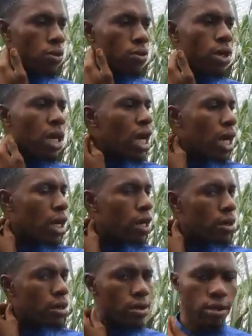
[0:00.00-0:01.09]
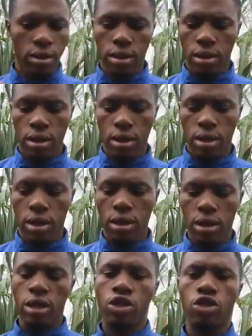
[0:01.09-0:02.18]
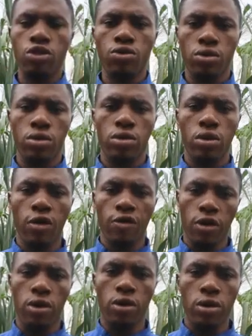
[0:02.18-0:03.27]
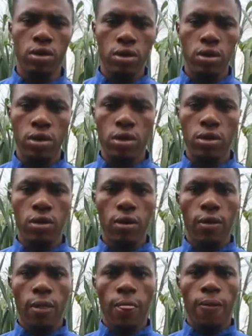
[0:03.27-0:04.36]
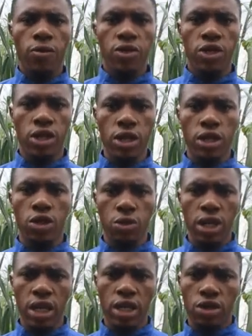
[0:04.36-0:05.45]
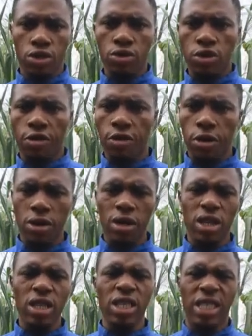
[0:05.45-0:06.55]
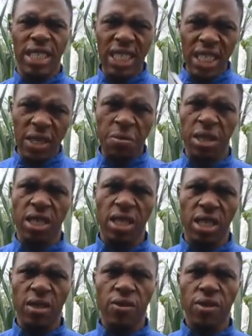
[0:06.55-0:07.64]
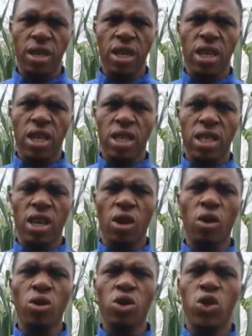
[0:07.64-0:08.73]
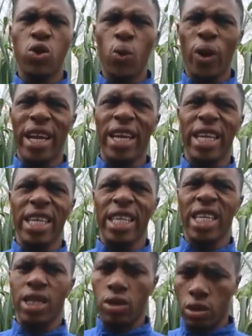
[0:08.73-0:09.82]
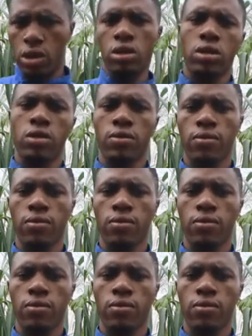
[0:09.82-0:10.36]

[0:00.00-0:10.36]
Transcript: We are the throne of God. Since we are the throne of God, this means the Lord dwell in us.